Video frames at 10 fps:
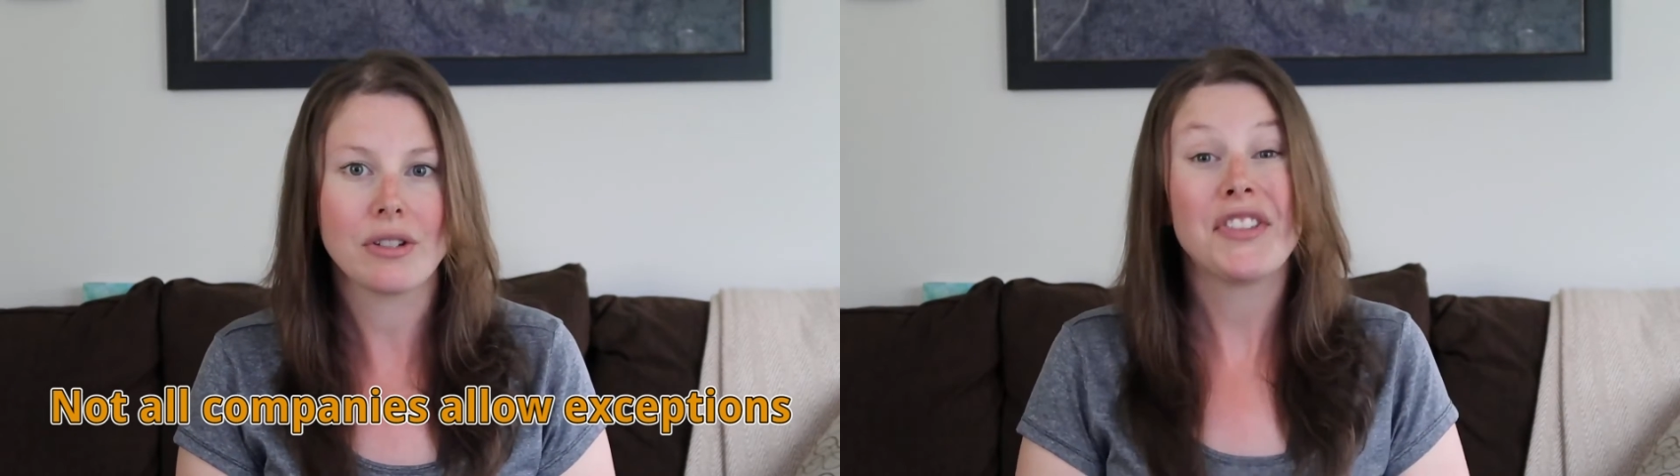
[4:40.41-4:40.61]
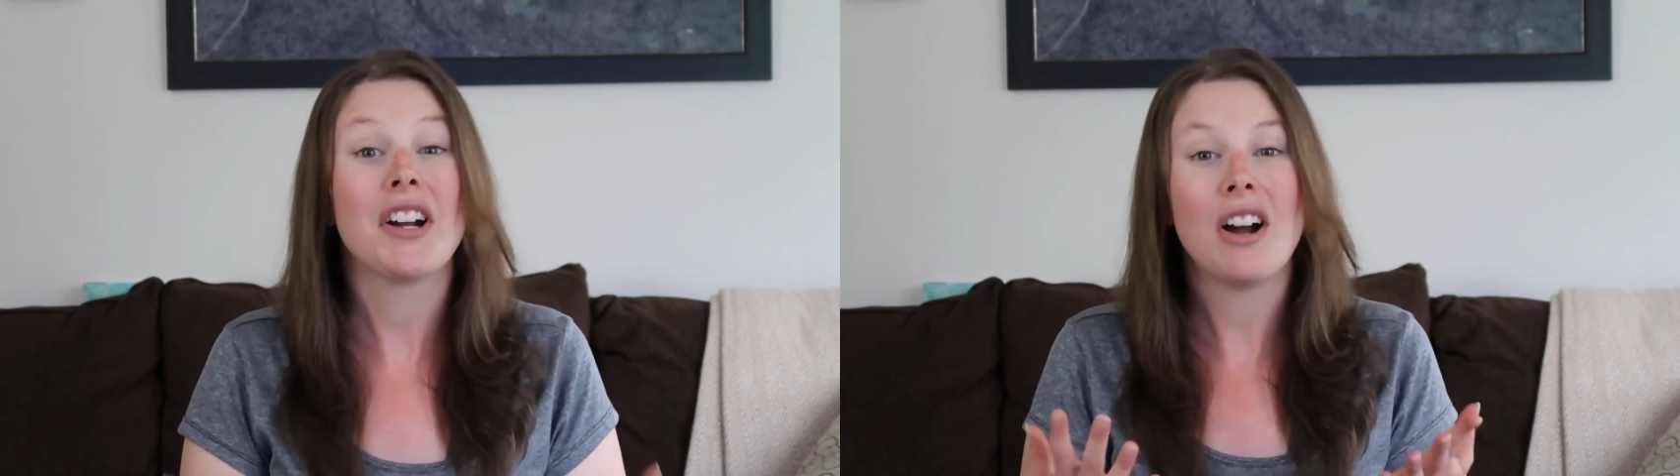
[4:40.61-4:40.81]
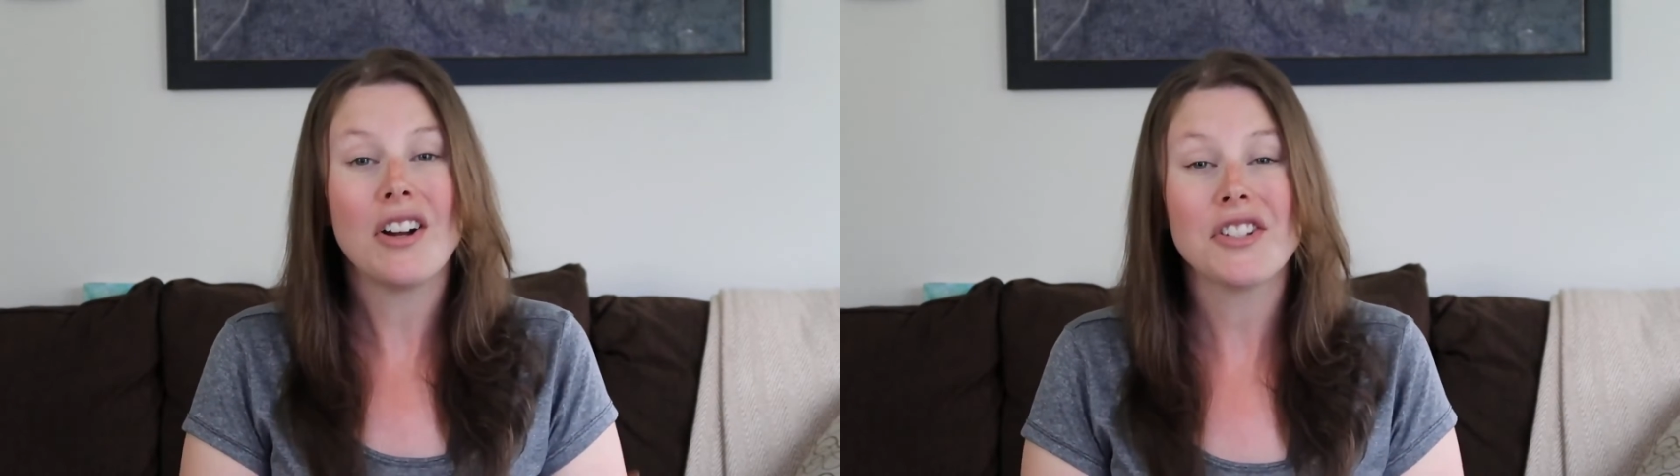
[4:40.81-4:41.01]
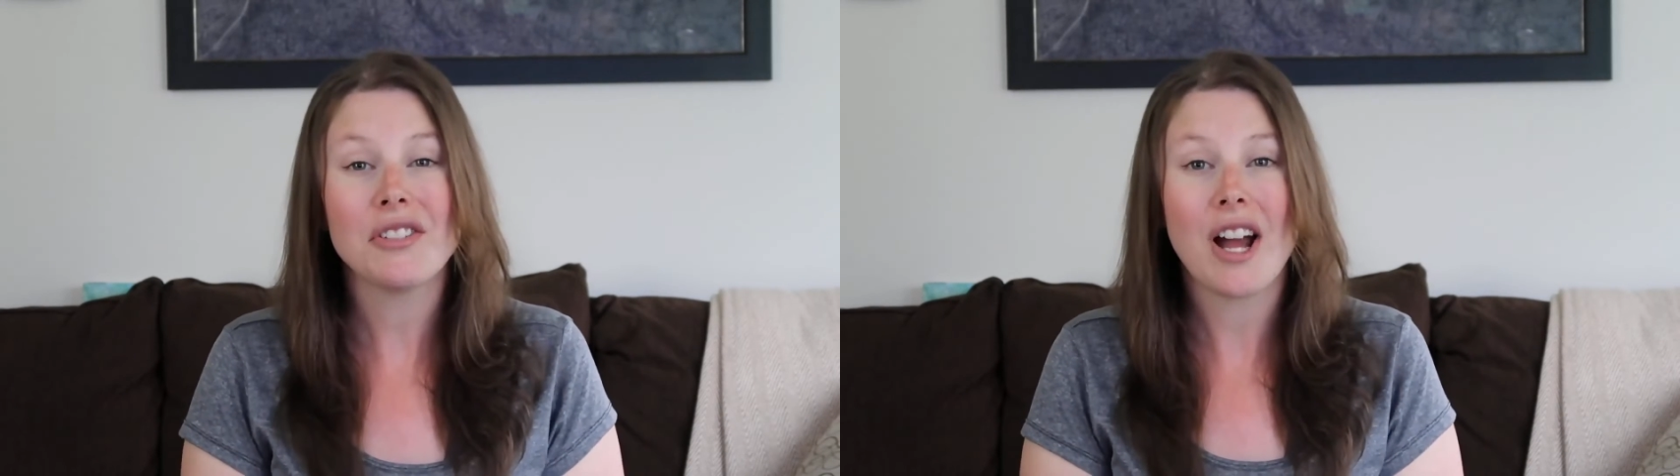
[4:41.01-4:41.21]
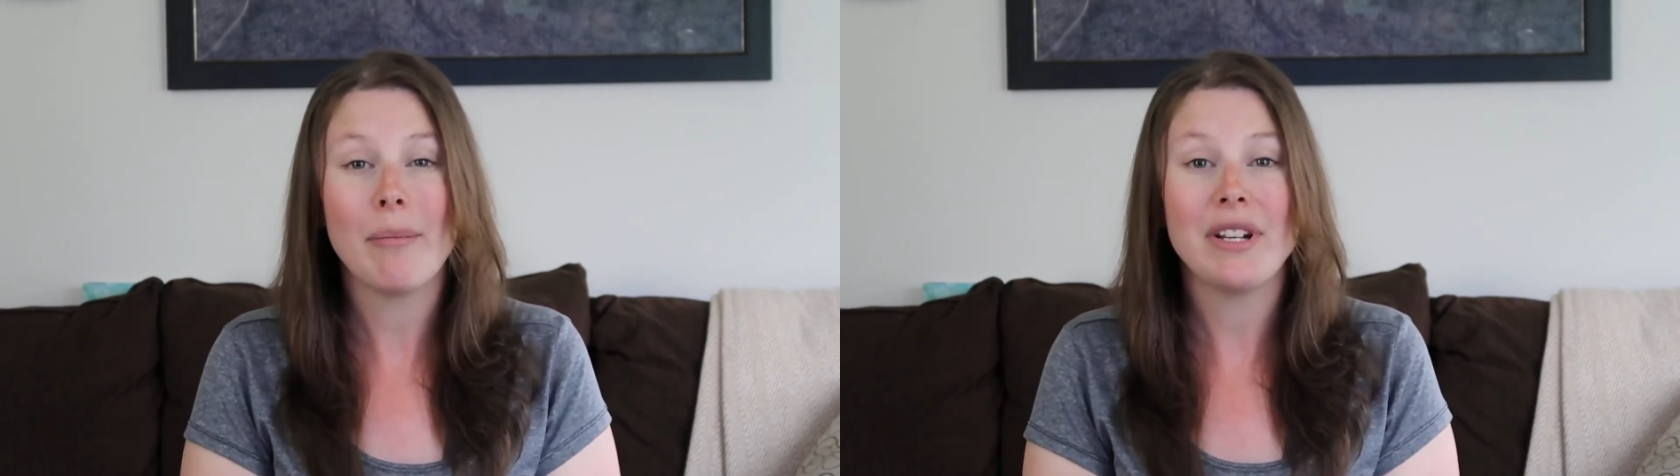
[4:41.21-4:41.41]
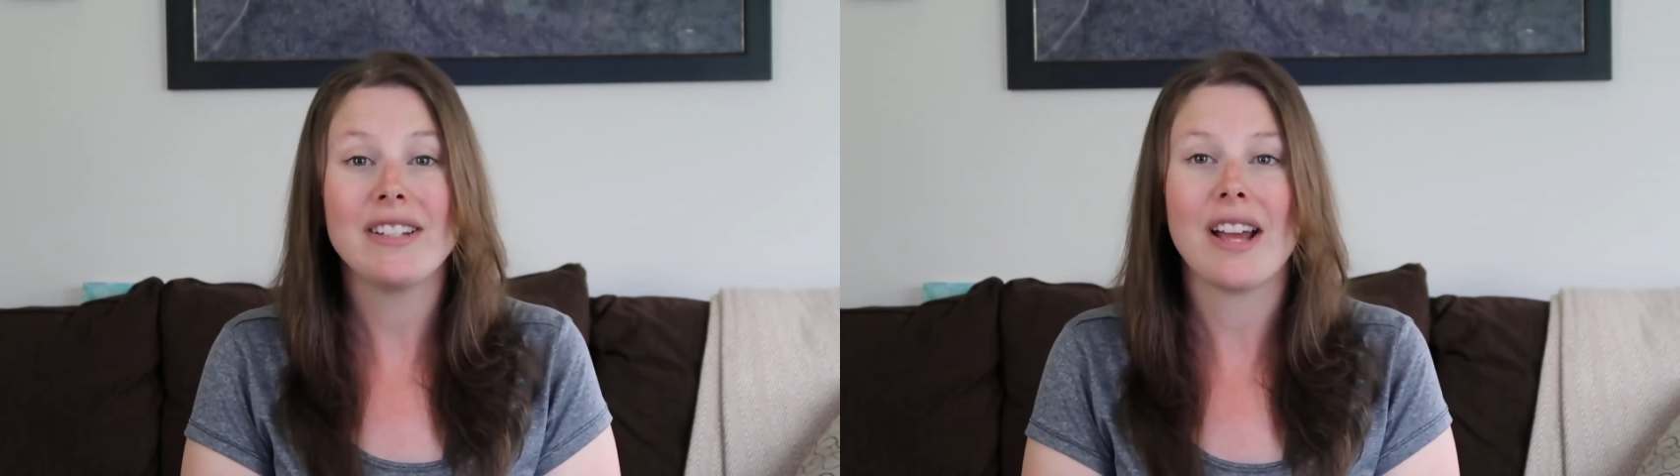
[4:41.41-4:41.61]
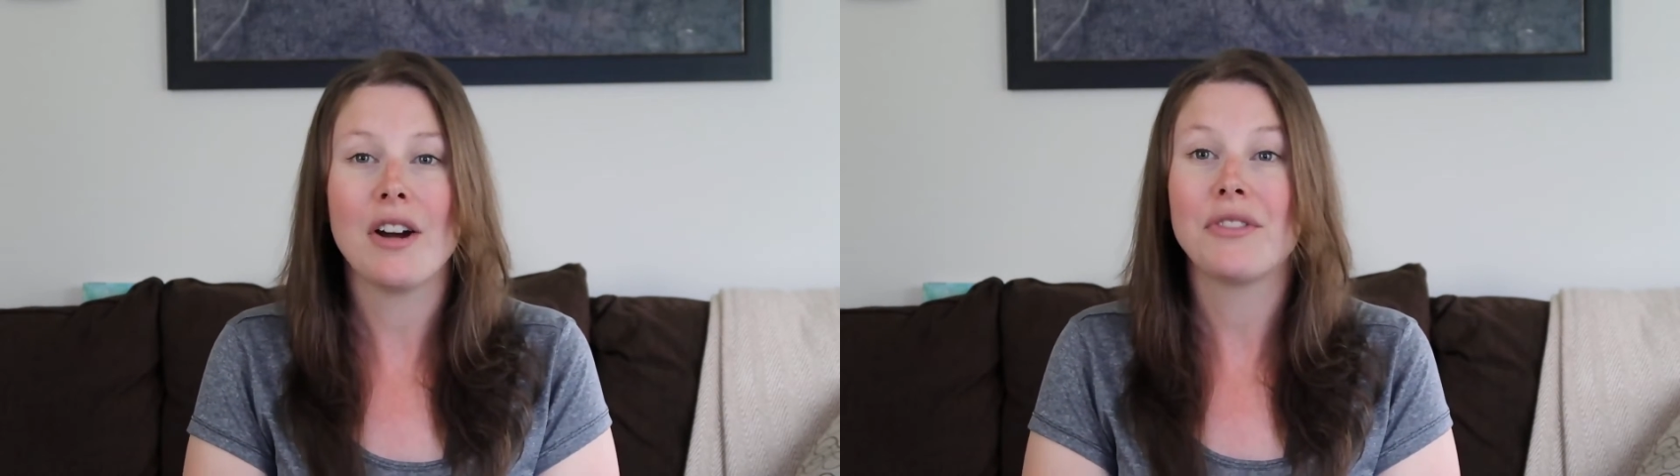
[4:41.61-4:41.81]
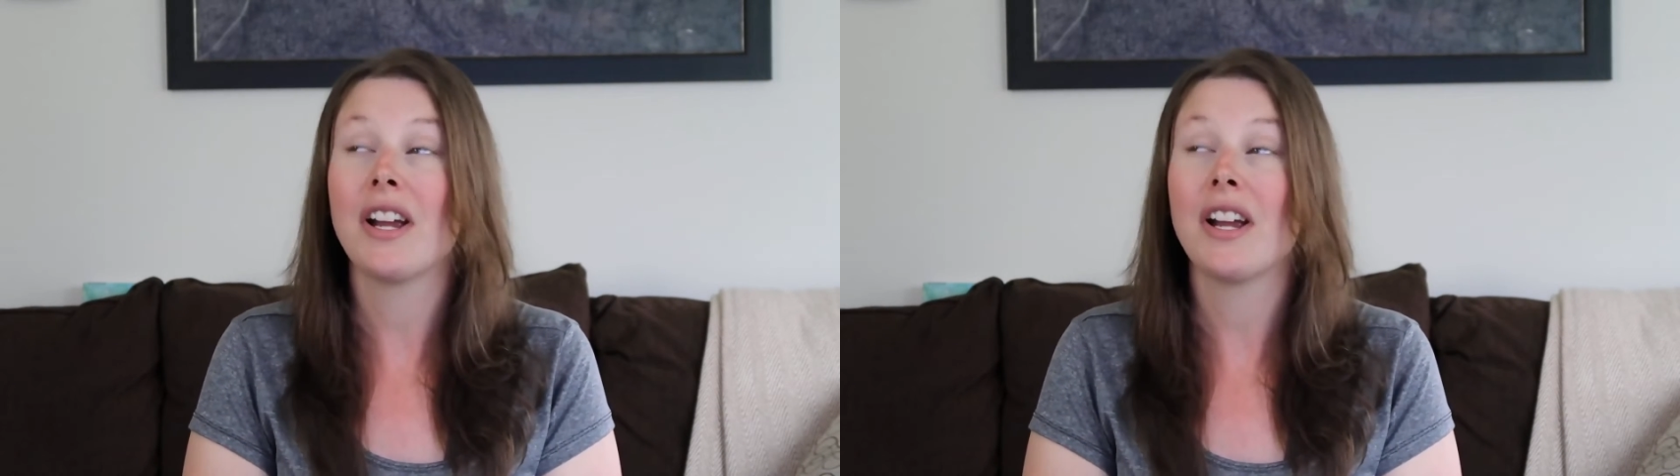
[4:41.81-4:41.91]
But there are also companies out